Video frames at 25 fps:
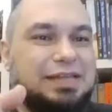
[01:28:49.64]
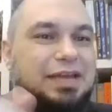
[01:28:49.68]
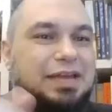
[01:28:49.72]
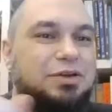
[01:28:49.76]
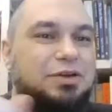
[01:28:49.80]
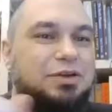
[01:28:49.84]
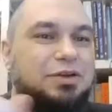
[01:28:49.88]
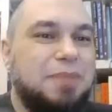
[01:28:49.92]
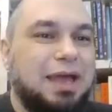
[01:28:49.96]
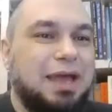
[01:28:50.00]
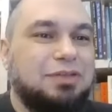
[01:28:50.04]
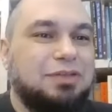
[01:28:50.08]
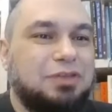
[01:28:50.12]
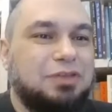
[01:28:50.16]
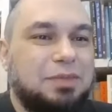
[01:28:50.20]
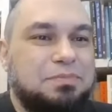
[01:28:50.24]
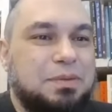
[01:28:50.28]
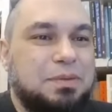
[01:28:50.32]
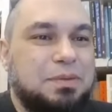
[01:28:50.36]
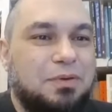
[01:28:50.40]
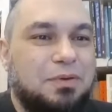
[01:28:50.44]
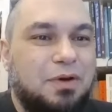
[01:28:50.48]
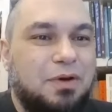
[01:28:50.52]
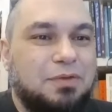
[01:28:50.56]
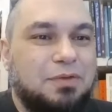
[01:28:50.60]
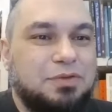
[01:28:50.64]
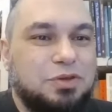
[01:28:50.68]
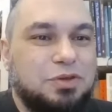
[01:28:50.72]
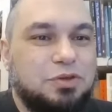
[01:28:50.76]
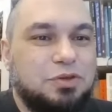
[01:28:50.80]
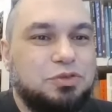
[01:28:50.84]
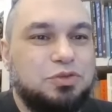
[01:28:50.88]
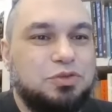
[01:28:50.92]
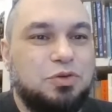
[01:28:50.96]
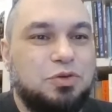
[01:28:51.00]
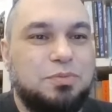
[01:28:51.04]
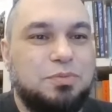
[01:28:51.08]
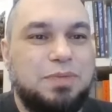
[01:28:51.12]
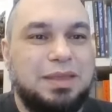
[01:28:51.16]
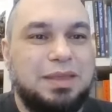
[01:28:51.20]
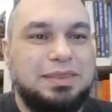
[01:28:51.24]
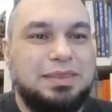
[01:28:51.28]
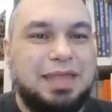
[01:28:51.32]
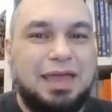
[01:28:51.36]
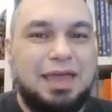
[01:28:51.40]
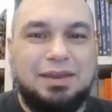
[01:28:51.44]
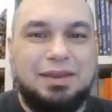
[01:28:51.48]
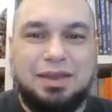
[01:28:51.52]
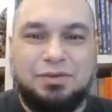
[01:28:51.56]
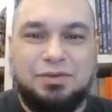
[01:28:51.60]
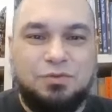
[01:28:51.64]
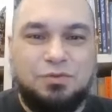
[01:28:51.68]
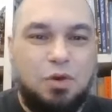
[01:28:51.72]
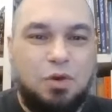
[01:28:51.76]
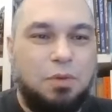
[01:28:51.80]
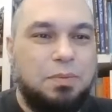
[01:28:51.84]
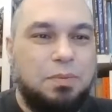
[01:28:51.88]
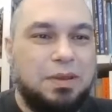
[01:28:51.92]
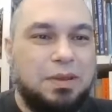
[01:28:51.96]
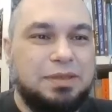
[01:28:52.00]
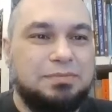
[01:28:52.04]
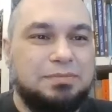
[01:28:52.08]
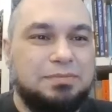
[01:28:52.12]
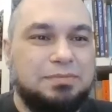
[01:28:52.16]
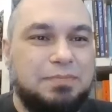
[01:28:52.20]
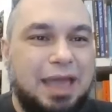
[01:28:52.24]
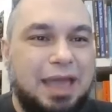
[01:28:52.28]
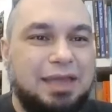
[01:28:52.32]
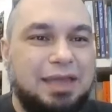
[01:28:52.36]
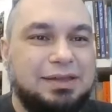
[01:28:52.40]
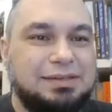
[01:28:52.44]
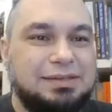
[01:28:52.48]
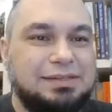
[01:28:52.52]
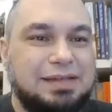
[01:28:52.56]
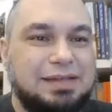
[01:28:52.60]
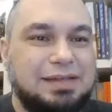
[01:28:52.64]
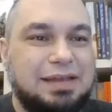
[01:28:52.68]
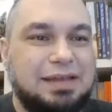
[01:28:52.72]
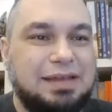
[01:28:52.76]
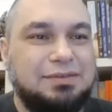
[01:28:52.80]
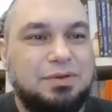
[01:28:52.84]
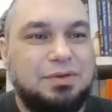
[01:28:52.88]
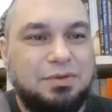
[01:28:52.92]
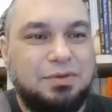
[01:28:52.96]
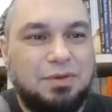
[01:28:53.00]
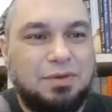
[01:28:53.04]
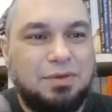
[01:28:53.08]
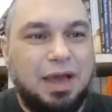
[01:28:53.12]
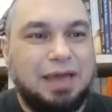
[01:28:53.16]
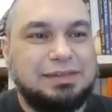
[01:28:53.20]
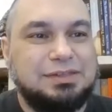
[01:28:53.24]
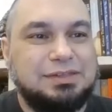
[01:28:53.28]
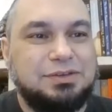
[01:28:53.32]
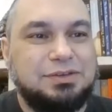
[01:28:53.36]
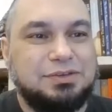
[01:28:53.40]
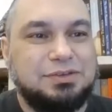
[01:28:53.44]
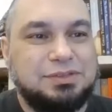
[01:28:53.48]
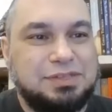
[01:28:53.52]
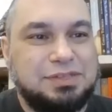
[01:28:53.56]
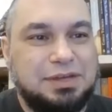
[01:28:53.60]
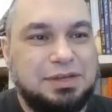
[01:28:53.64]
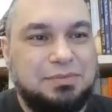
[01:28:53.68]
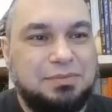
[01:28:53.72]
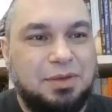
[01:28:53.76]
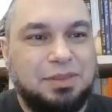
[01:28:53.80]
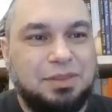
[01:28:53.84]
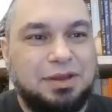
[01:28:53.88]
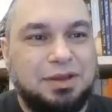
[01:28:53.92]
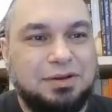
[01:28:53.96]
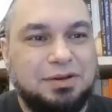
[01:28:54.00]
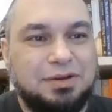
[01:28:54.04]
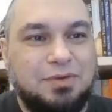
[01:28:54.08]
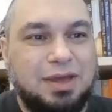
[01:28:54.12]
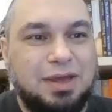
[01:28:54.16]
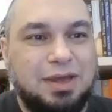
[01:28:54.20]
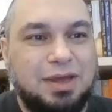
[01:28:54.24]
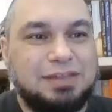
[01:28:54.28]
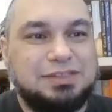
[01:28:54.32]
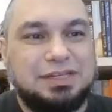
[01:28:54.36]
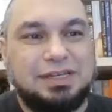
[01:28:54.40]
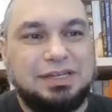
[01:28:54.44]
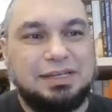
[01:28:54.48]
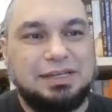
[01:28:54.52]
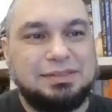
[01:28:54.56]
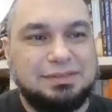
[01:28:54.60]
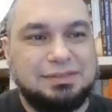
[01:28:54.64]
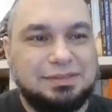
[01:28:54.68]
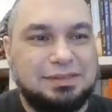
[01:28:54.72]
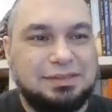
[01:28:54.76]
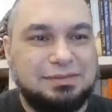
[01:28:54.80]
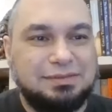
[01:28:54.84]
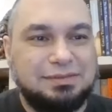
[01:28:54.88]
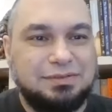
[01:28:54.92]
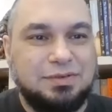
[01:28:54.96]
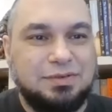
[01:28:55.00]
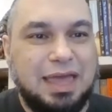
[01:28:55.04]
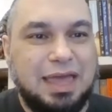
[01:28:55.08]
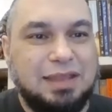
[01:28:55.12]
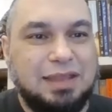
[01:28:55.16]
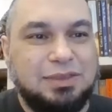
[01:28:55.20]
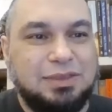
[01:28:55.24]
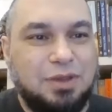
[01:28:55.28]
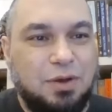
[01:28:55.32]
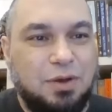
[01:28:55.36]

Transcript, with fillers: say goodbye to the people on YouTube, and then I will open mics and we will ask you some other question and we can